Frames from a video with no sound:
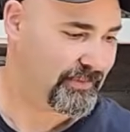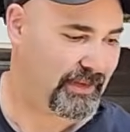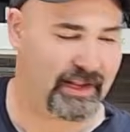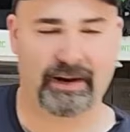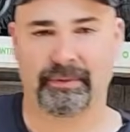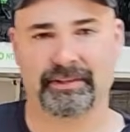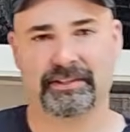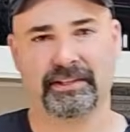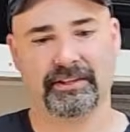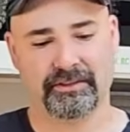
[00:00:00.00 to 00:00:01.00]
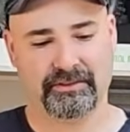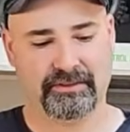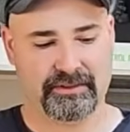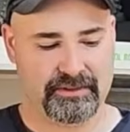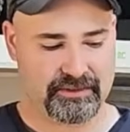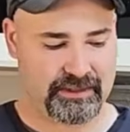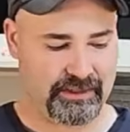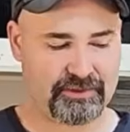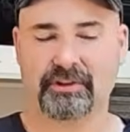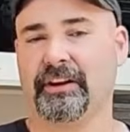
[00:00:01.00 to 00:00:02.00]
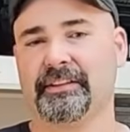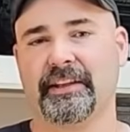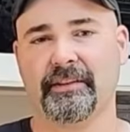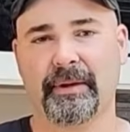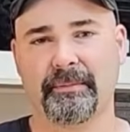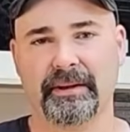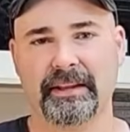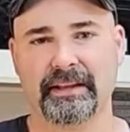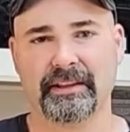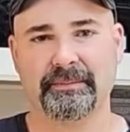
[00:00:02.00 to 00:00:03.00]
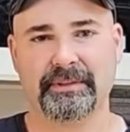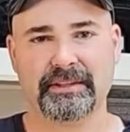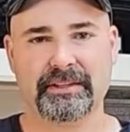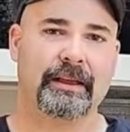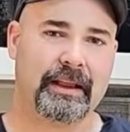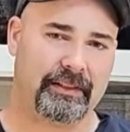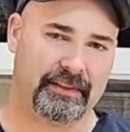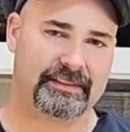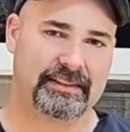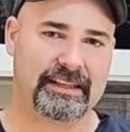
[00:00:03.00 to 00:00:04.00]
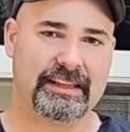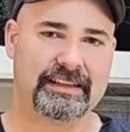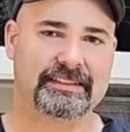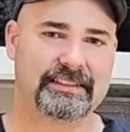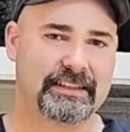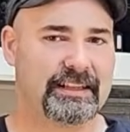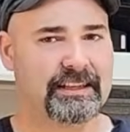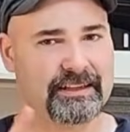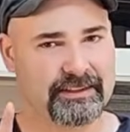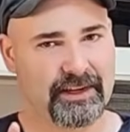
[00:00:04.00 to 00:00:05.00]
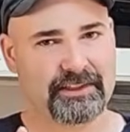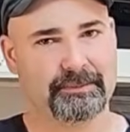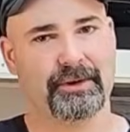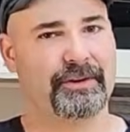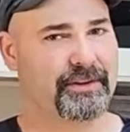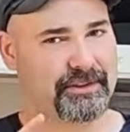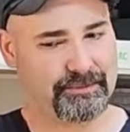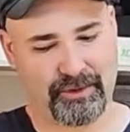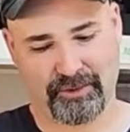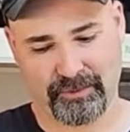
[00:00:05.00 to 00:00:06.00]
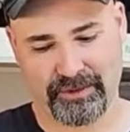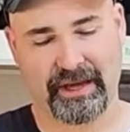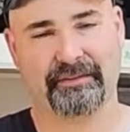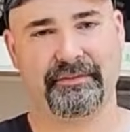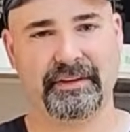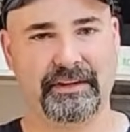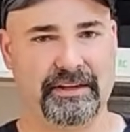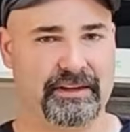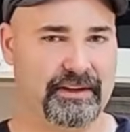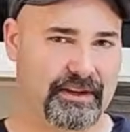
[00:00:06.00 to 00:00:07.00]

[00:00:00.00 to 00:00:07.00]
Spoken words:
and I'm going to steal the electronics out of my Mini LMT, at least the ESC, not the motor, because the motor will not fit in here,